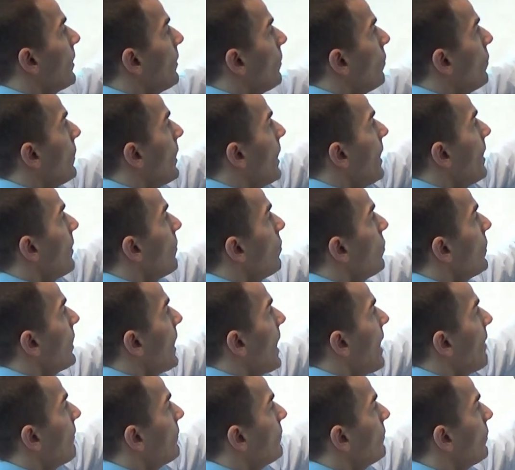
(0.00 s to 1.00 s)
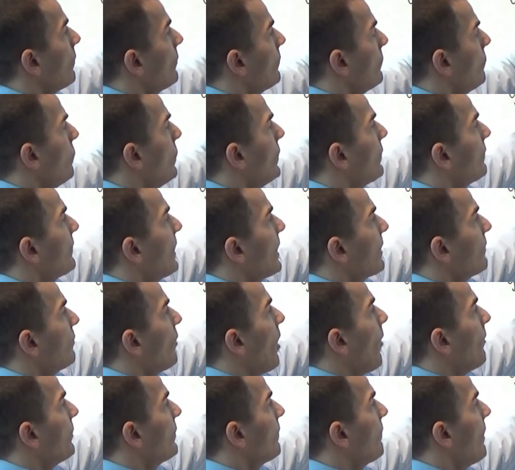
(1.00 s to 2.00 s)
we stack the
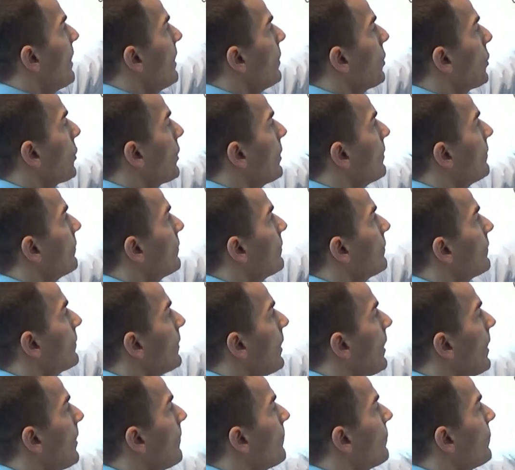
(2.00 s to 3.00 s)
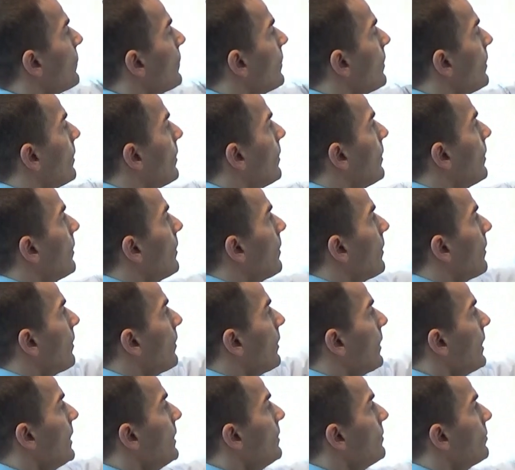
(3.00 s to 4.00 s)
observations
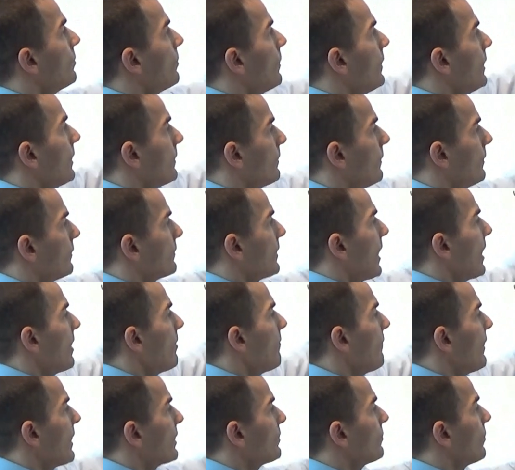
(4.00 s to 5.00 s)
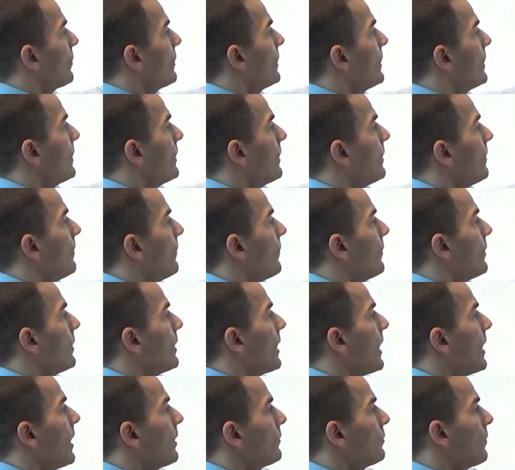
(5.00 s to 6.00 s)
into this column vector here.
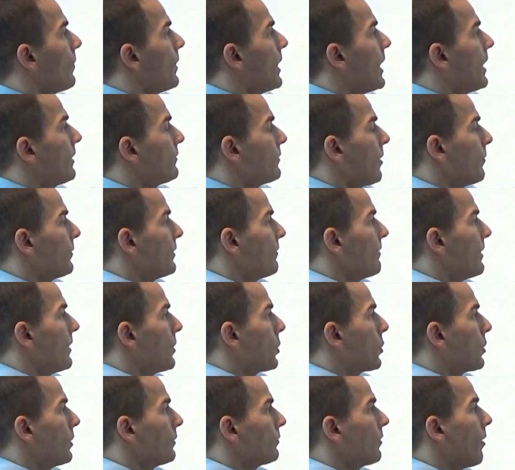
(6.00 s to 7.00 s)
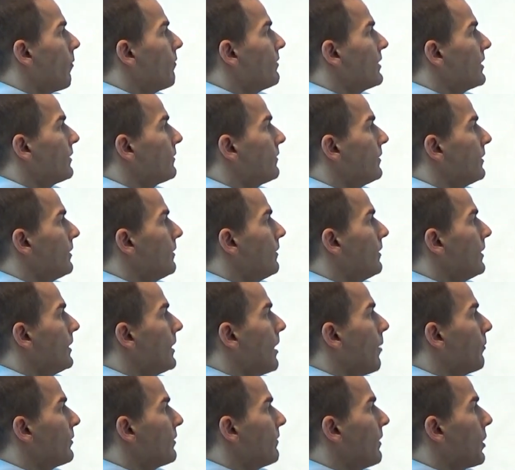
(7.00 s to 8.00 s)
So the last observation is obviously the
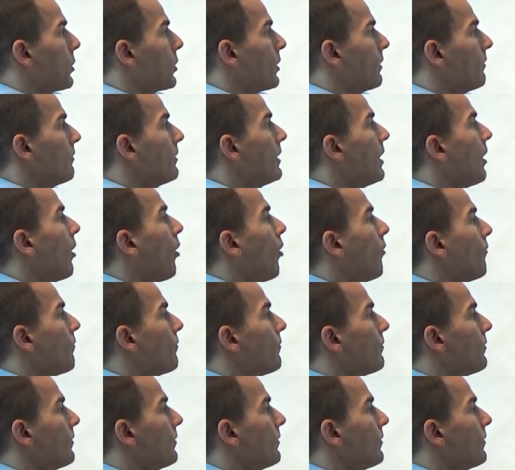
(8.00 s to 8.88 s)
observation of